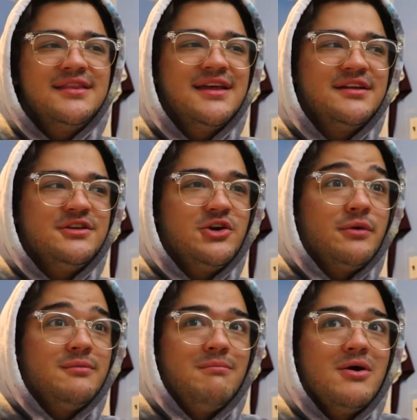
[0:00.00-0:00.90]
then you
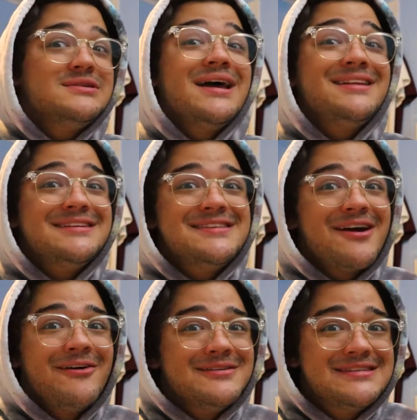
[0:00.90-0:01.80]
would most likely
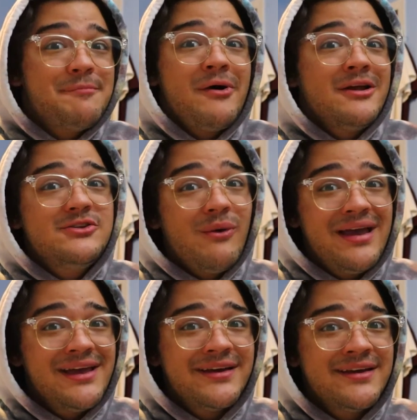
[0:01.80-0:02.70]
step on a
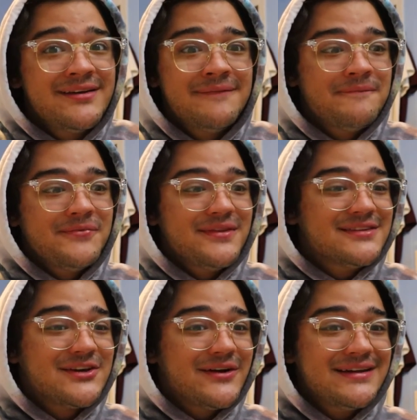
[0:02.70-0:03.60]
twig
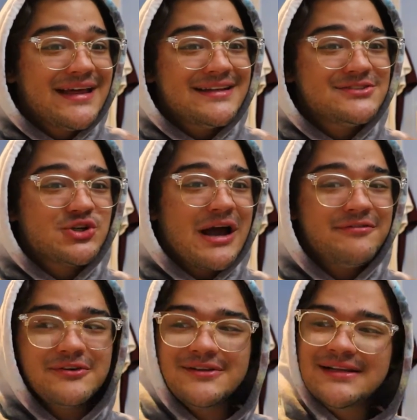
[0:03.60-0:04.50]
during that
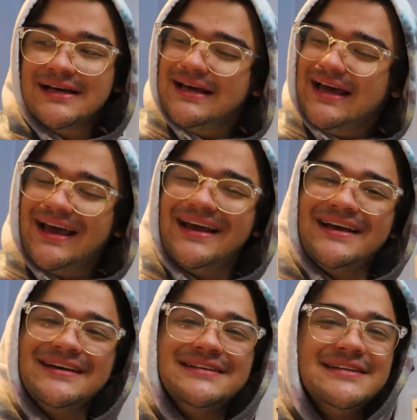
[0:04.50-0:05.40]
travel,
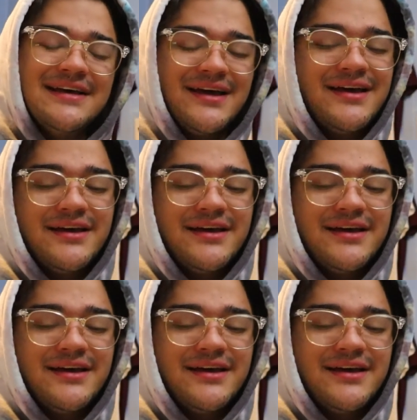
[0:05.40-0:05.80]
and